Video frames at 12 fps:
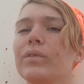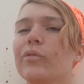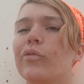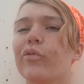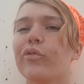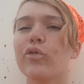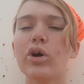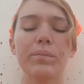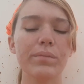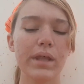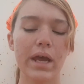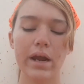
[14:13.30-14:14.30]

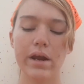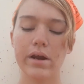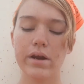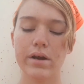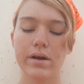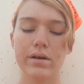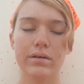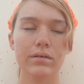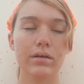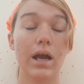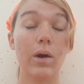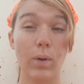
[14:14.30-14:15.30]
From there,
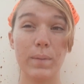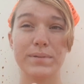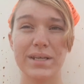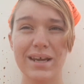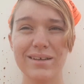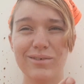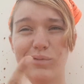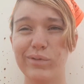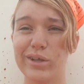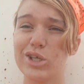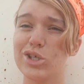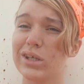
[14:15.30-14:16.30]
our website, don't
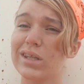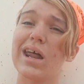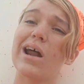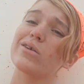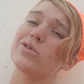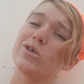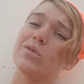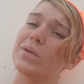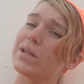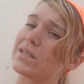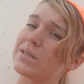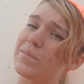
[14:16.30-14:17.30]
forget to check that out too,
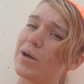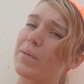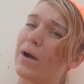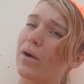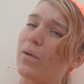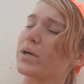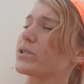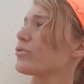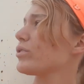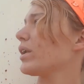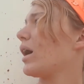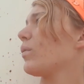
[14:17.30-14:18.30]

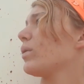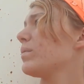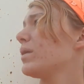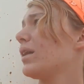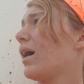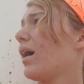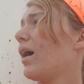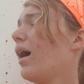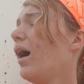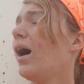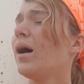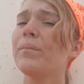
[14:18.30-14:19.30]

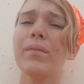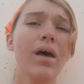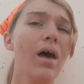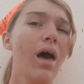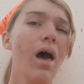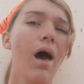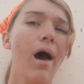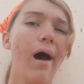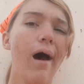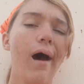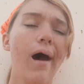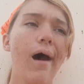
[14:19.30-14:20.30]
listenbarebackequestrian.weebly.com.
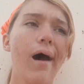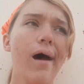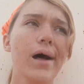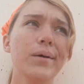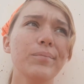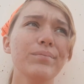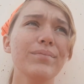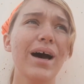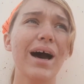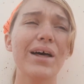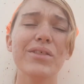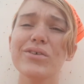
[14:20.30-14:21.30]

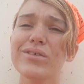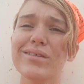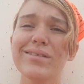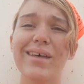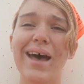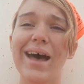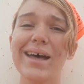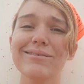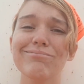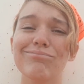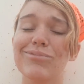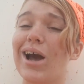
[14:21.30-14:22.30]
Other than that,
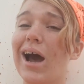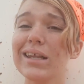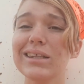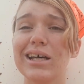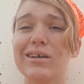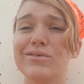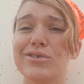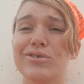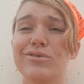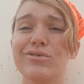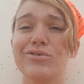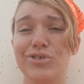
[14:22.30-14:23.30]
God loves
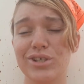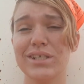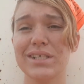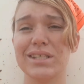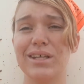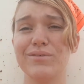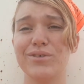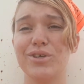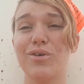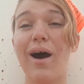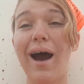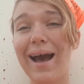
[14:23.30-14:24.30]
you, Jesus loves
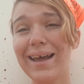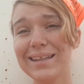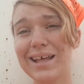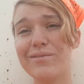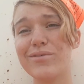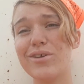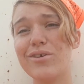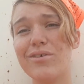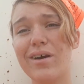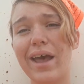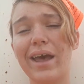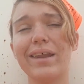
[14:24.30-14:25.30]
you, I love you,
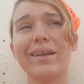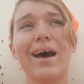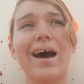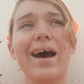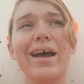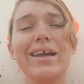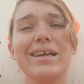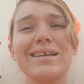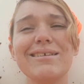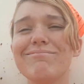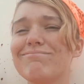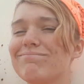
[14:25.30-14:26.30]
and
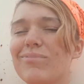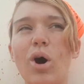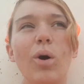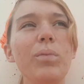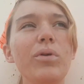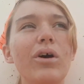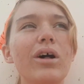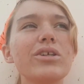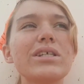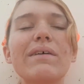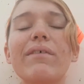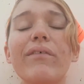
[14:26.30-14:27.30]
I hope you all
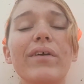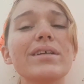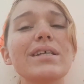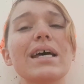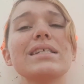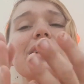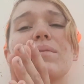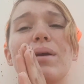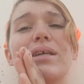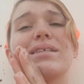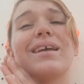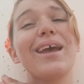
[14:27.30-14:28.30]
just have a fantastic,
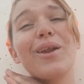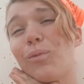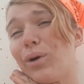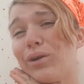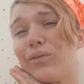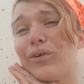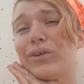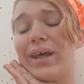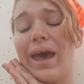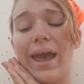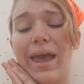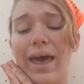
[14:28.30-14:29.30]
amazing, and wonderful
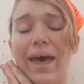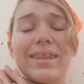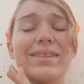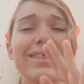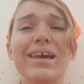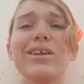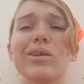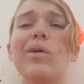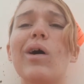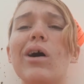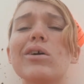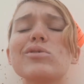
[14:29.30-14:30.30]
day, and thank you
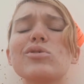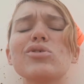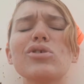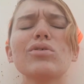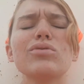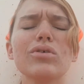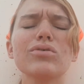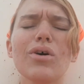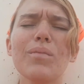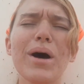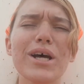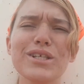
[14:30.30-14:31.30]
all so
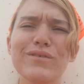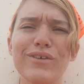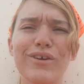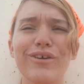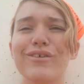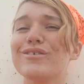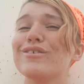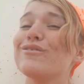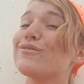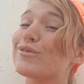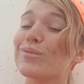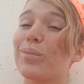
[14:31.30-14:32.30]
much for your
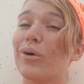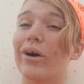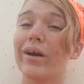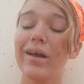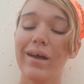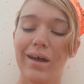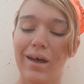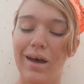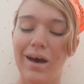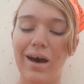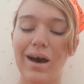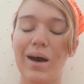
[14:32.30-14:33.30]
continued support.
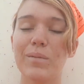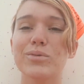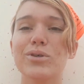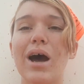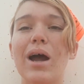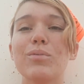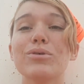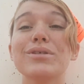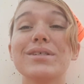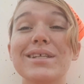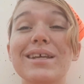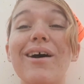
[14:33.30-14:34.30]
So I will
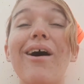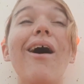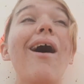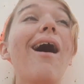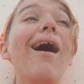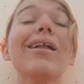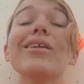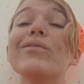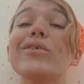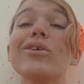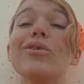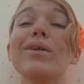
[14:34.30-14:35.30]
see all of
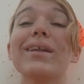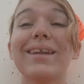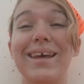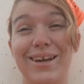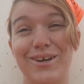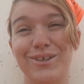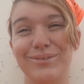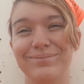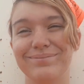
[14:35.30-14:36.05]
you later.